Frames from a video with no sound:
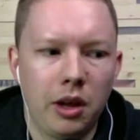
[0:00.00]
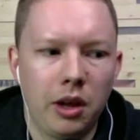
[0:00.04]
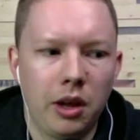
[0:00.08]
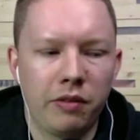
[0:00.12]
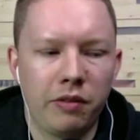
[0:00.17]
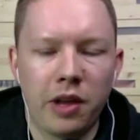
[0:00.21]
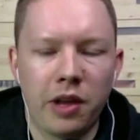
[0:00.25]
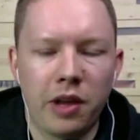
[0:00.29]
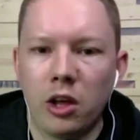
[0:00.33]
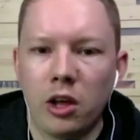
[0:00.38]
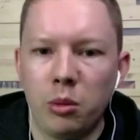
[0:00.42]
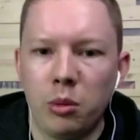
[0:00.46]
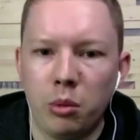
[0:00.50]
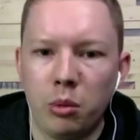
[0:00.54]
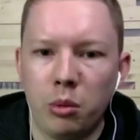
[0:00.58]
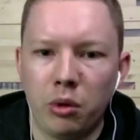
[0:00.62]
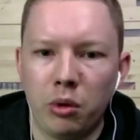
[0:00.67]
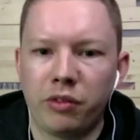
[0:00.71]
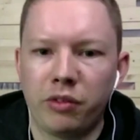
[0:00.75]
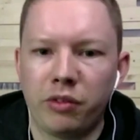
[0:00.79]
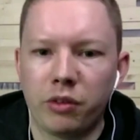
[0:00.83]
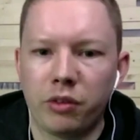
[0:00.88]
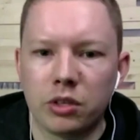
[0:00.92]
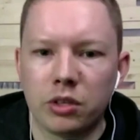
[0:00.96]
valuable
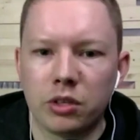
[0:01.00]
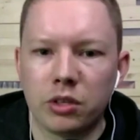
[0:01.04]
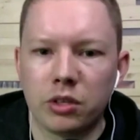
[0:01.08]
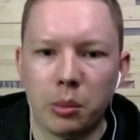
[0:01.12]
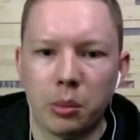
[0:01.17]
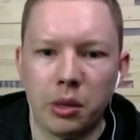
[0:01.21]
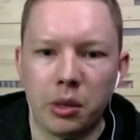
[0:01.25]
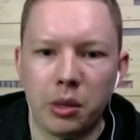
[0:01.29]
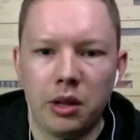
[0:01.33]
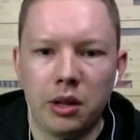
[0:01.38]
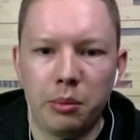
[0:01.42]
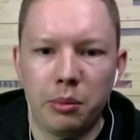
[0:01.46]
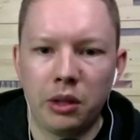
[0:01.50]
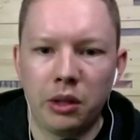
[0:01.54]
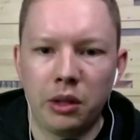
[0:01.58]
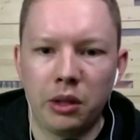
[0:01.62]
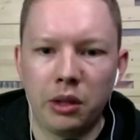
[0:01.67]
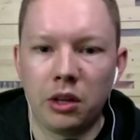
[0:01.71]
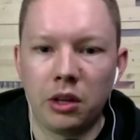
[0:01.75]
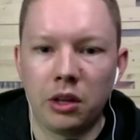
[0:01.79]
for somebody building an